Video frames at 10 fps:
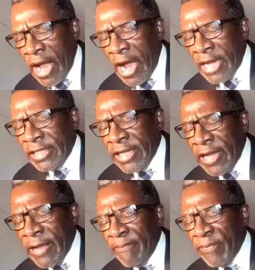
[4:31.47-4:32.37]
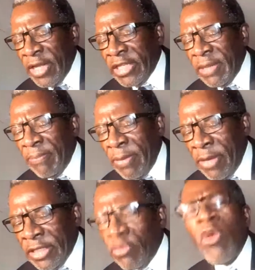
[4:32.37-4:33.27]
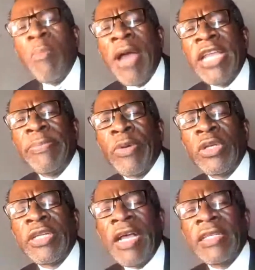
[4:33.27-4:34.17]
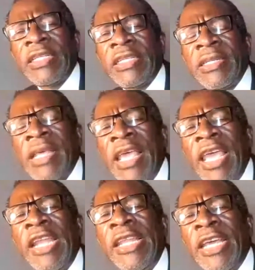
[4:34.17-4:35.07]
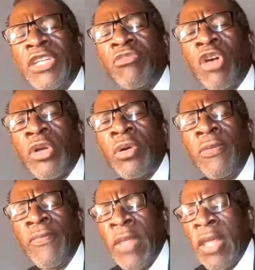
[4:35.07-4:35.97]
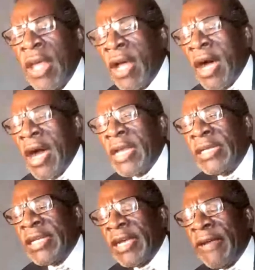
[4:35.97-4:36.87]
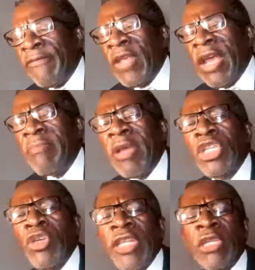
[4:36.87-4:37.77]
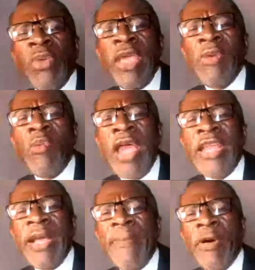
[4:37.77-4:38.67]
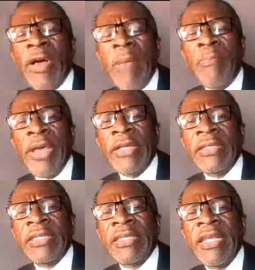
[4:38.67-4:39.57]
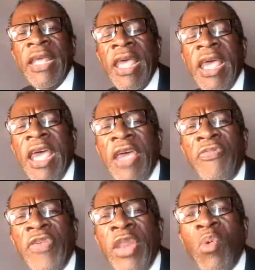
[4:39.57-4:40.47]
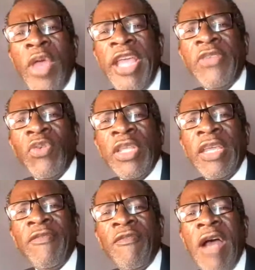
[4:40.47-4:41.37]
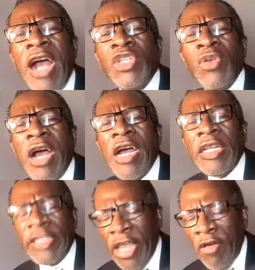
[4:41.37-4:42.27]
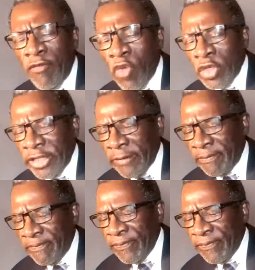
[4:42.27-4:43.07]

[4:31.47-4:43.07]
And it simply means we might broadcast earlier tomorrow and make sure that we wind up our campaigns and then wait for the actual day of voting.